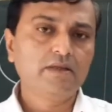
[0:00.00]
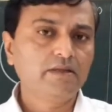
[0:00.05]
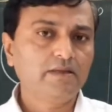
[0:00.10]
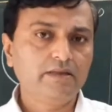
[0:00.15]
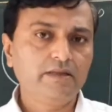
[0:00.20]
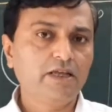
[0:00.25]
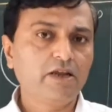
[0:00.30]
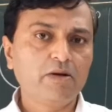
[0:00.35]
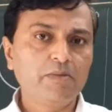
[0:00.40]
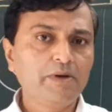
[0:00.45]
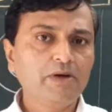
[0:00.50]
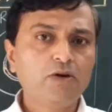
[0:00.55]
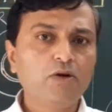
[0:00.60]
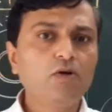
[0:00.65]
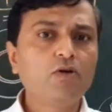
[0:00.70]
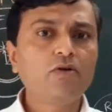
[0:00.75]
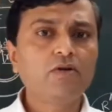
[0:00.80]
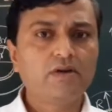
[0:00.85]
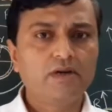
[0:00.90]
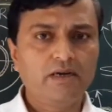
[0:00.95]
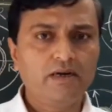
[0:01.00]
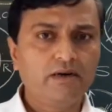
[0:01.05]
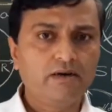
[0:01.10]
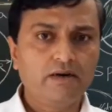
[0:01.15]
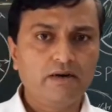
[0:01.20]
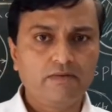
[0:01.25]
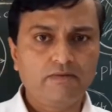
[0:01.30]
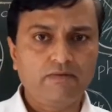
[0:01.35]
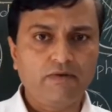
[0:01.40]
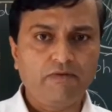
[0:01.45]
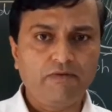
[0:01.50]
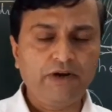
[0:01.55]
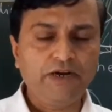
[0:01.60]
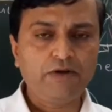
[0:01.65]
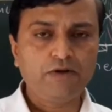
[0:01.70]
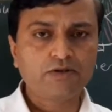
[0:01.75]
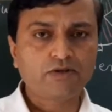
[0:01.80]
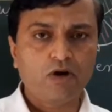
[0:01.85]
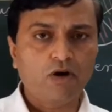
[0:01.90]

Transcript: there will be no videos